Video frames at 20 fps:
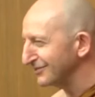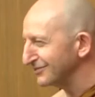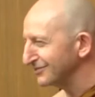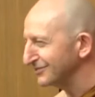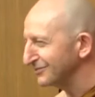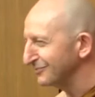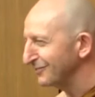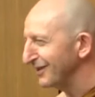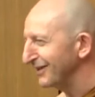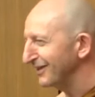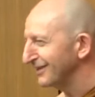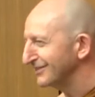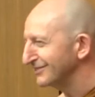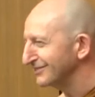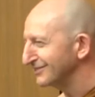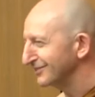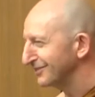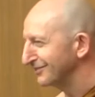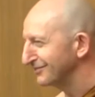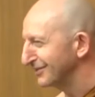thousands,
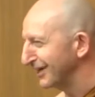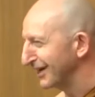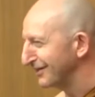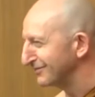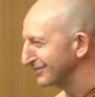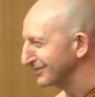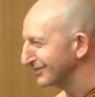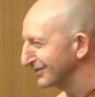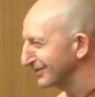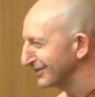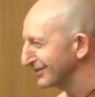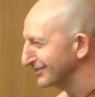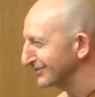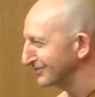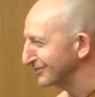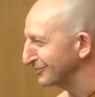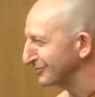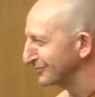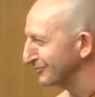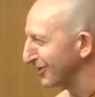millions of
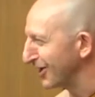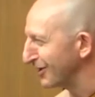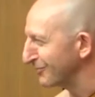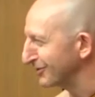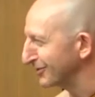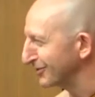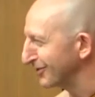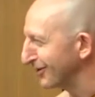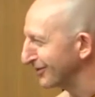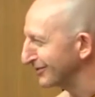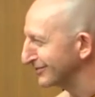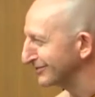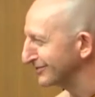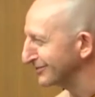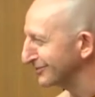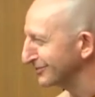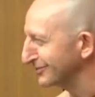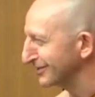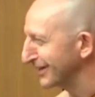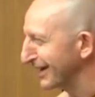devatas and Brahma
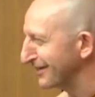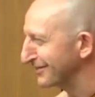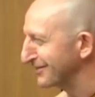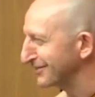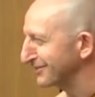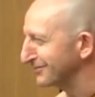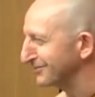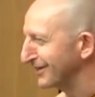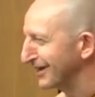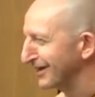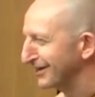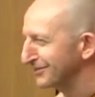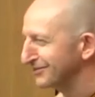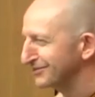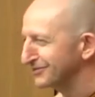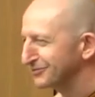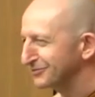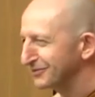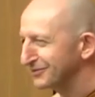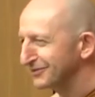gods are all gathered
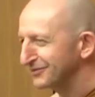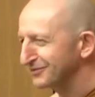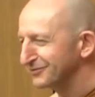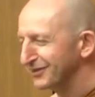around, as,